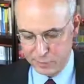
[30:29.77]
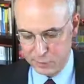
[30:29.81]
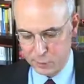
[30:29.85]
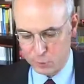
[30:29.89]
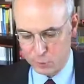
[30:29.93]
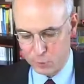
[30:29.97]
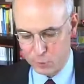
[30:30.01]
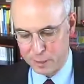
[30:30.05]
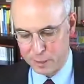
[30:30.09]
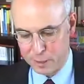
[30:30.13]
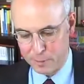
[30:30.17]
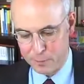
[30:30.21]
there
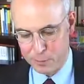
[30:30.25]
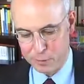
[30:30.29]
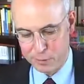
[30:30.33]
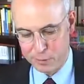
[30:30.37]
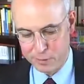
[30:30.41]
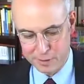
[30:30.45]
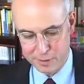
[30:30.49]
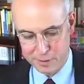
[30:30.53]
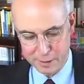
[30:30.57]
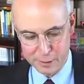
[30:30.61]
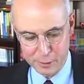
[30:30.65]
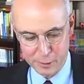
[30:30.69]
a
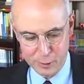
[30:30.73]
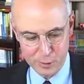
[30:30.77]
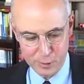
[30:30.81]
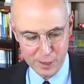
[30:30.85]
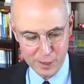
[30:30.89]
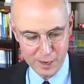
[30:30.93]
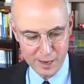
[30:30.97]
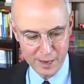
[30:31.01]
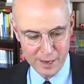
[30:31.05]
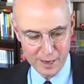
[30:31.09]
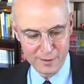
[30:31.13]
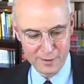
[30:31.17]
number in your
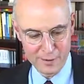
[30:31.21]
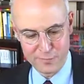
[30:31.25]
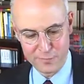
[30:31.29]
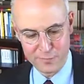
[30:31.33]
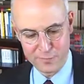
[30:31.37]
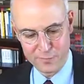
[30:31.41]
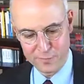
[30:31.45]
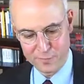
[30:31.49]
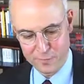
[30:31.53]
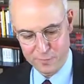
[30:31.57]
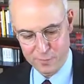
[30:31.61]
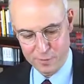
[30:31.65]
head of
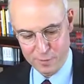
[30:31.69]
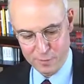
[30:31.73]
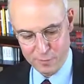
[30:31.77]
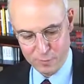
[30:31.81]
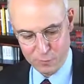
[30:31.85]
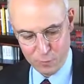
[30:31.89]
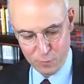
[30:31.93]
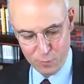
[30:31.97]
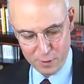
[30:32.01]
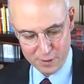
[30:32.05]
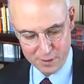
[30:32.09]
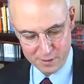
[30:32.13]

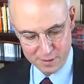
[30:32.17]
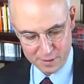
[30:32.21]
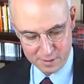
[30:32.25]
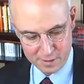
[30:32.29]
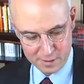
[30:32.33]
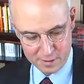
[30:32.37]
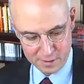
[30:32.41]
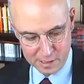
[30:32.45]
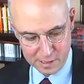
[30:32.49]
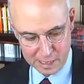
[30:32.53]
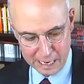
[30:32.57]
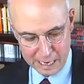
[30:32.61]
what
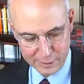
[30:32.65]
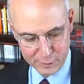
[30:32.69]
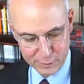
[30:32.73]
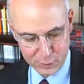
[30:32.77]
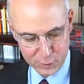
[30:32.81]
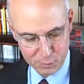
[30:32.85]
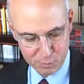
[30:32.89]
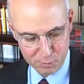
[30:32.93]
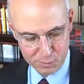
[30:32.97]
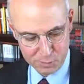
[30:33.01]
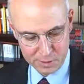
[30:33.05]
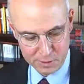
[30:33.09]
I
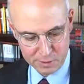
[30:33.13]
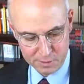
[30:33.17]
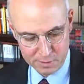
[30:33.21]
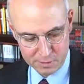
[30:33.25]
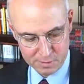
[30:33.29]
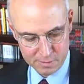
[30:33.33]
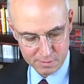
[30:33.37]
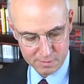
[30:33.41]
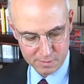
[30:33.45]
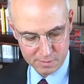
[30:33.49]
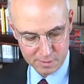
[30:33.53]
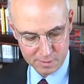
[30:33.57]
should be,
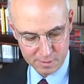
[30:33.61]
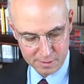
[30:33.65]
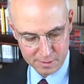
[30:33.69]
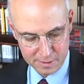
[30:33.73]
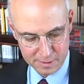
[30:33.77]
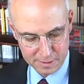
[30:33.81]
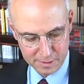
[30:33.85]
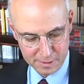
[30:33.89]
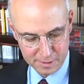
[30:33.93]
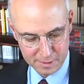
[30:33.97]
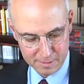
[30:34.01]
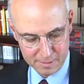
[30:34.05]

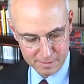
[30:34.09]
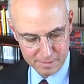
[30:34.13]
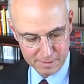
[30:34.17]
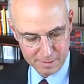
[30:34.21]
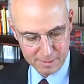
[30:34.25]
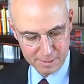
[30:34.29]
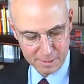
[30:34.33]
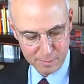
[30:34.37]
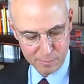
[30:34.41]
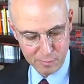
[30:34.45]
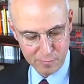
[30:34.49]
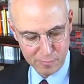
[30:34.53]
the
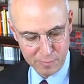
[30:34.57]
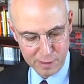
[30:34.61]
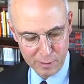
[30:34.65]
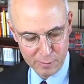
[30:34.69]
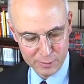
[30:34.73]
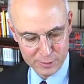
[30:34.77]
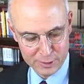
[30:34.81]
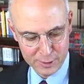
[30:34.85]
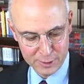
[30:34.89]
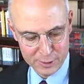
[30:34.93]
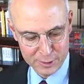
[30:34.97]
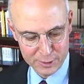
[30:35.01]
number of
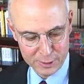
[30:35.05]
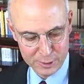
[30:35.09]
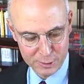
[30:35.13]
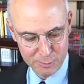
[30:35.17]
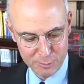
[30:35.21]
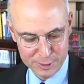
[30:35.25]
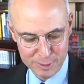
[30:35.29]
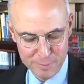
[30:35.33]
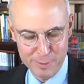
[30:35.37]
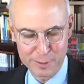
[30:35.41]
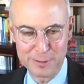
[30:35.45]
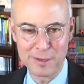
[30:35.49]
hours I should be
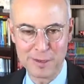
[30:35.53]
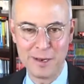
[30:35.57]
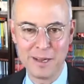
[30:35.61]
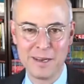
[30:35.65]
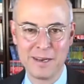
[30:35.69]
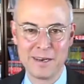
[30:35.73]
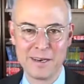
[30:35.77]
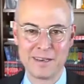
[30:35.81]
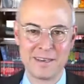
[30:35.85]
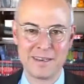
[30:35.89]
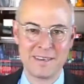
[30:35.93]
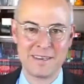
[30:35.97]
sleeping
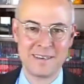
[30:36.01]
tonight?